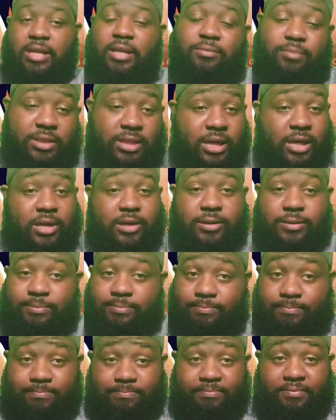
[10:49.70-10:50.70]
I'm sorry.
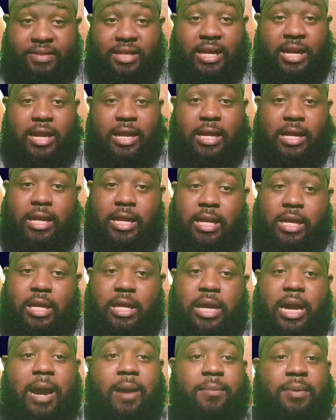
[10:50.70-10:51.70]

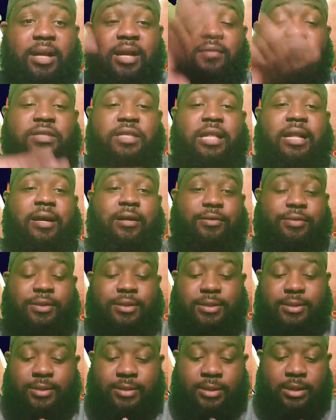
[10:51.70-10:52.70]
I believe it was a
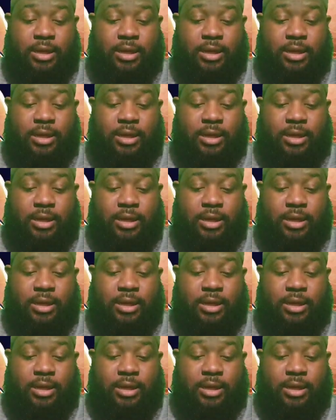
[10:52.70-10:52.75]
loss.